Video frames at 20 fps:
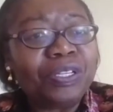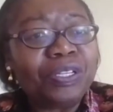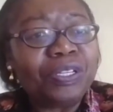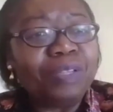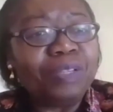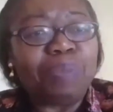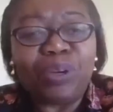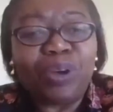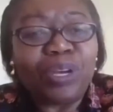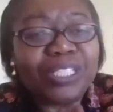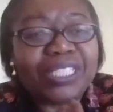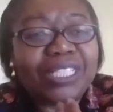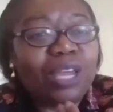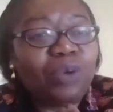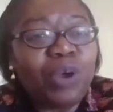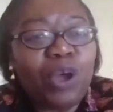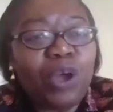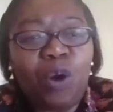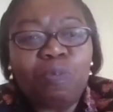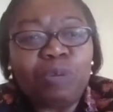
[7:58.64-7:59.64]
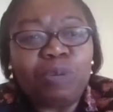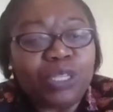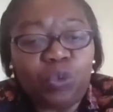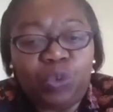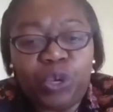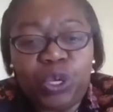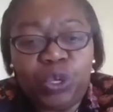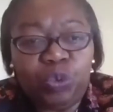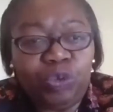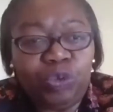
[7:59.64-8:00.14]
Because they were almost,
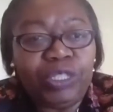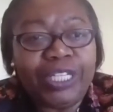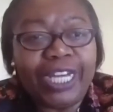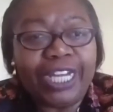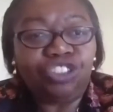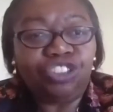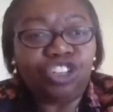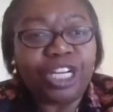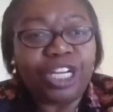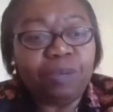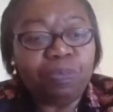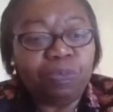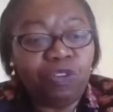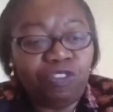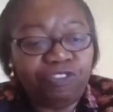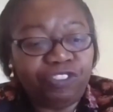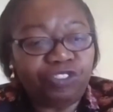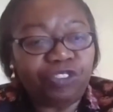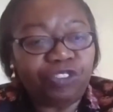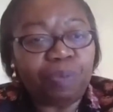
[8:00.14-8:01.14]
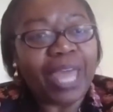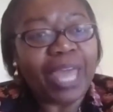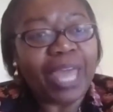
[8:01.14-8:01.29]
we literally moved from